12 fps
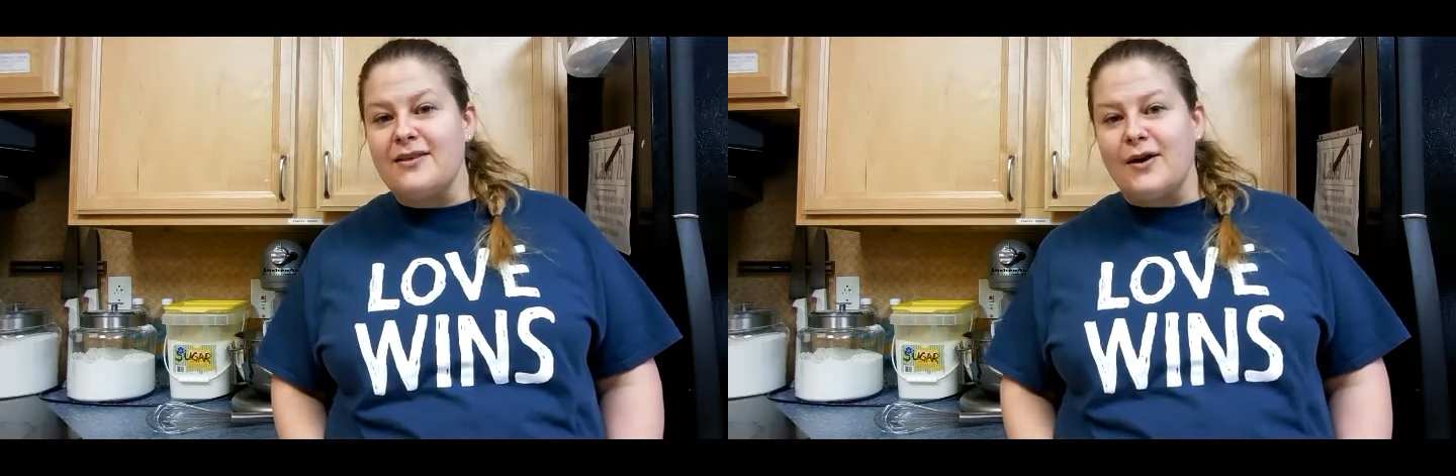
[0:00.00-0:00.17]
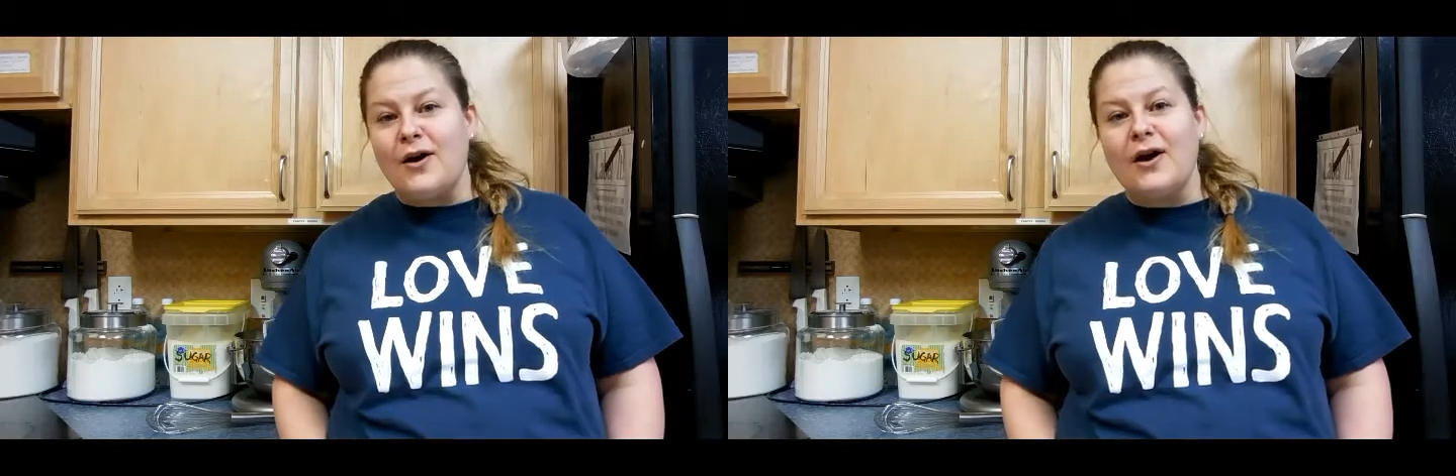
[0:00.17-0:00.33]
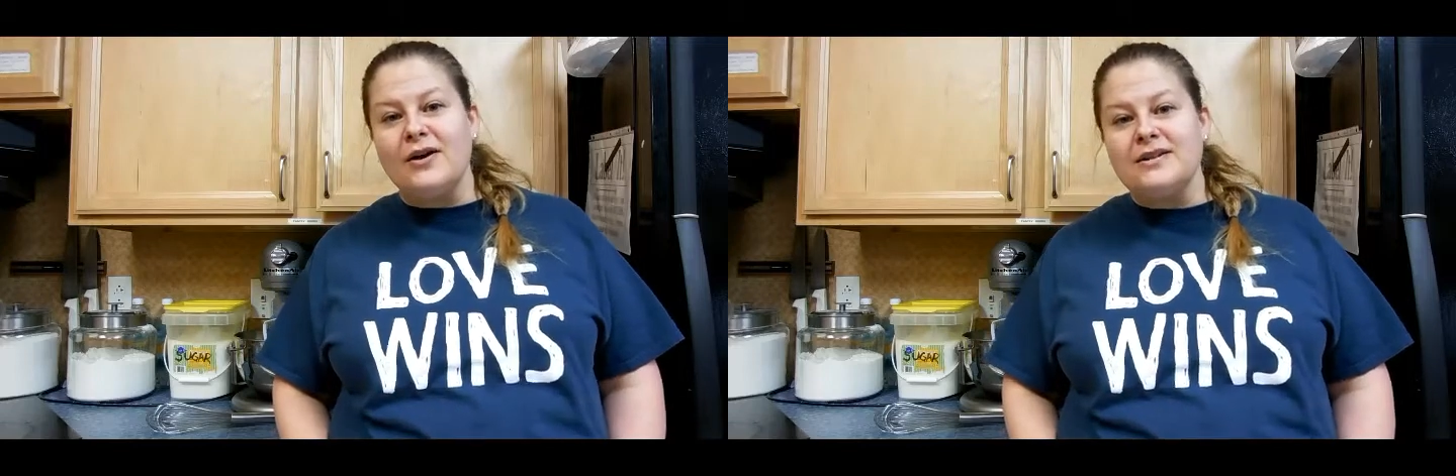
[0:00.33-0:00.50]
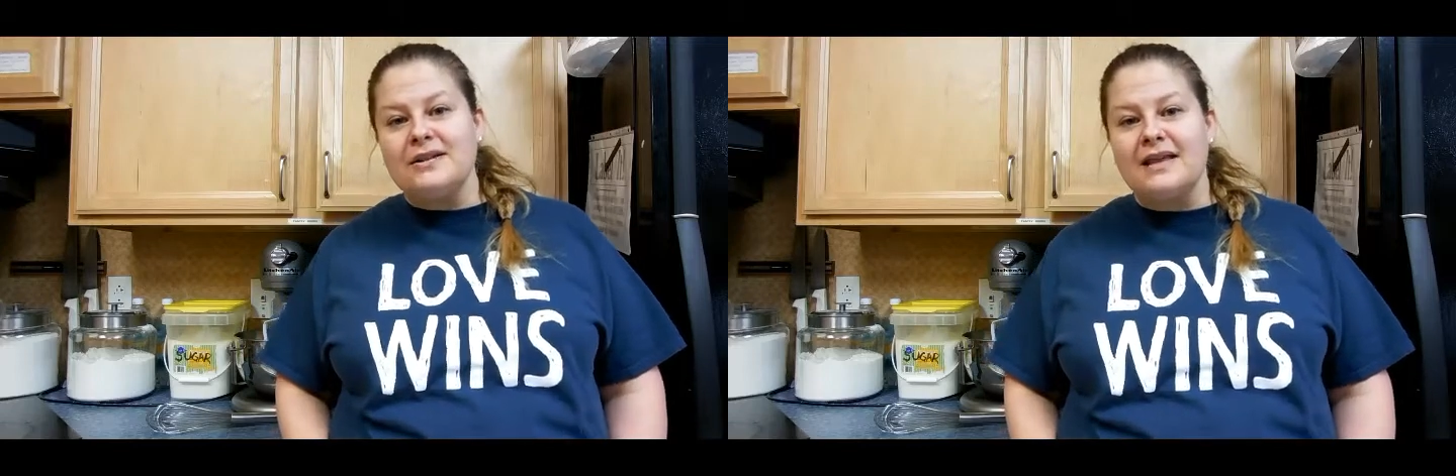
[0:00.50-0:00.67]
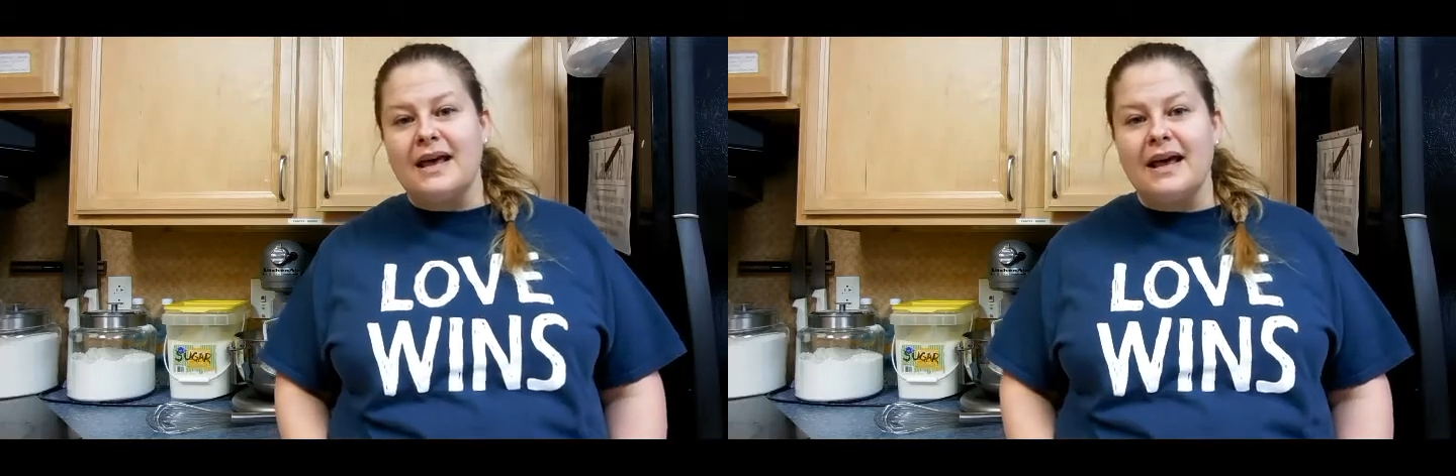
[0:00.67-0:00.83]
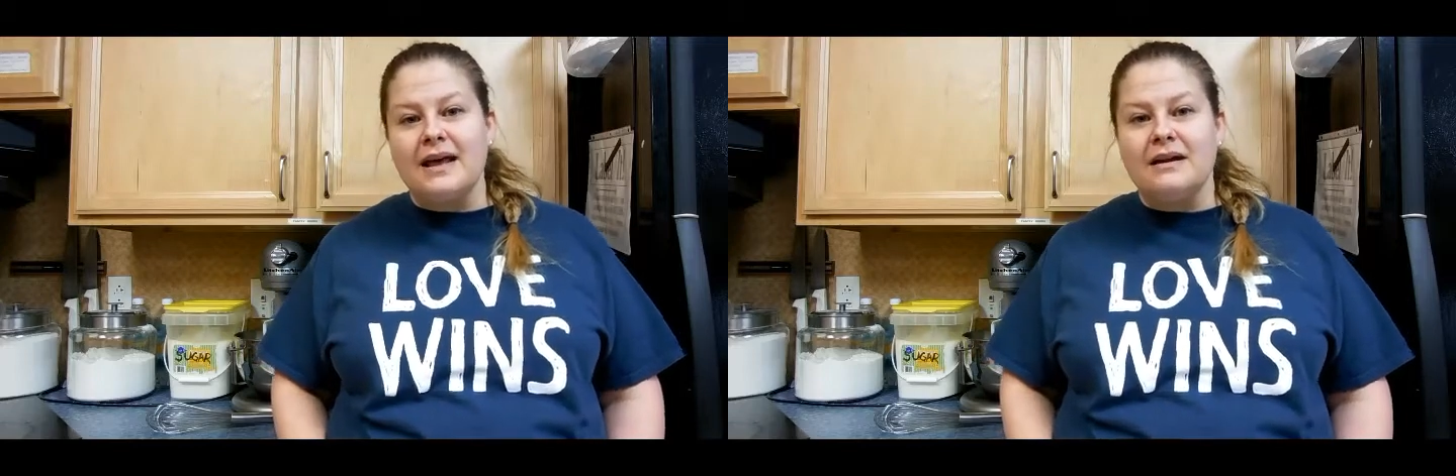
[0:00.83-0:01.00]
thought
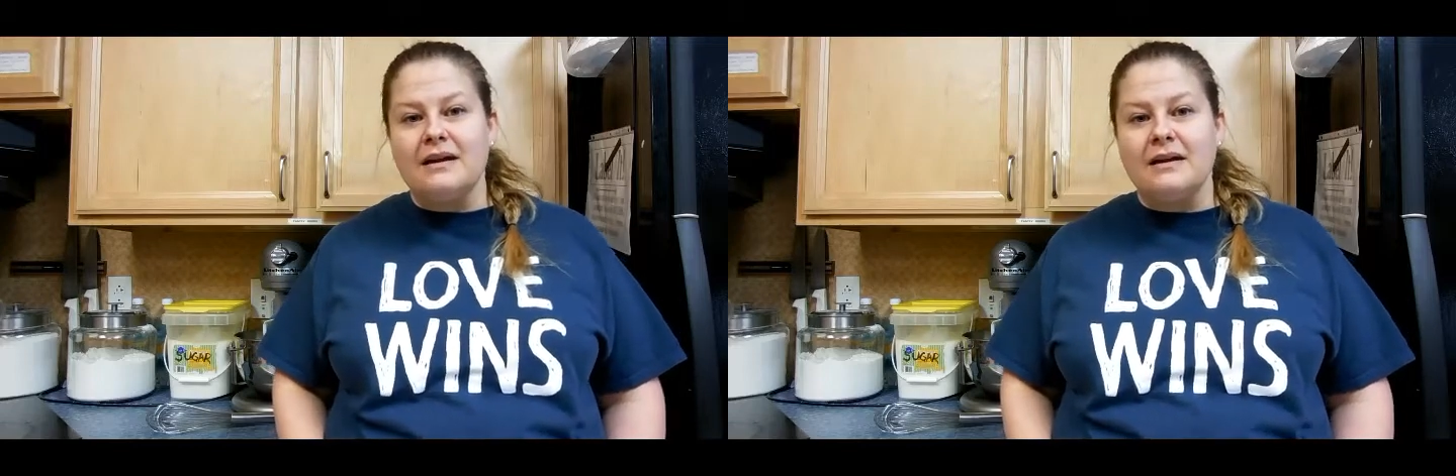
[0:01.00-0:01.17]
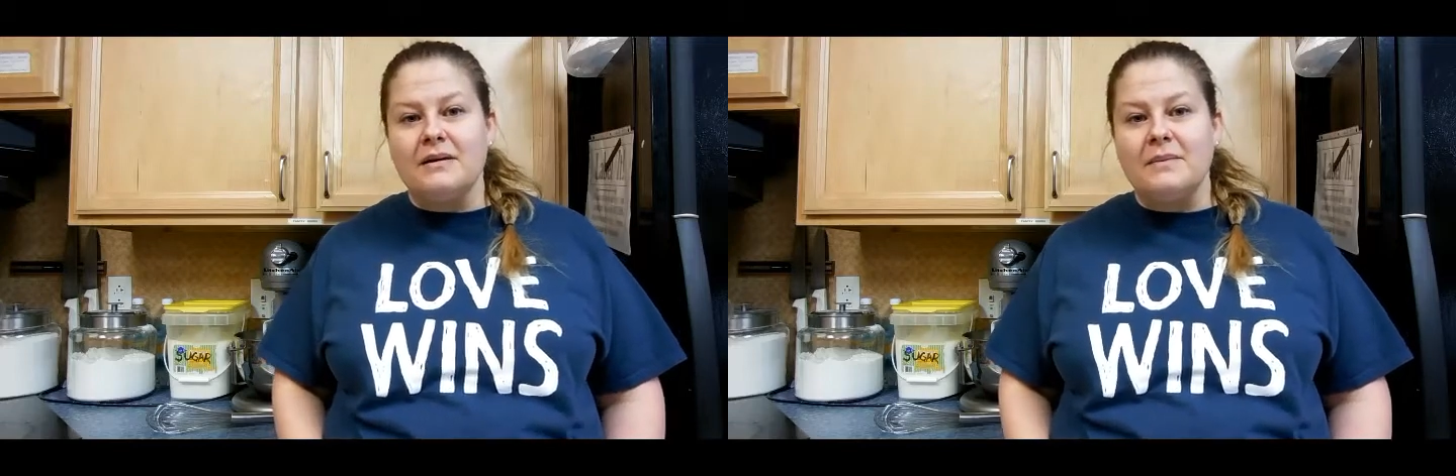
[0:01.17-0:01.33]
that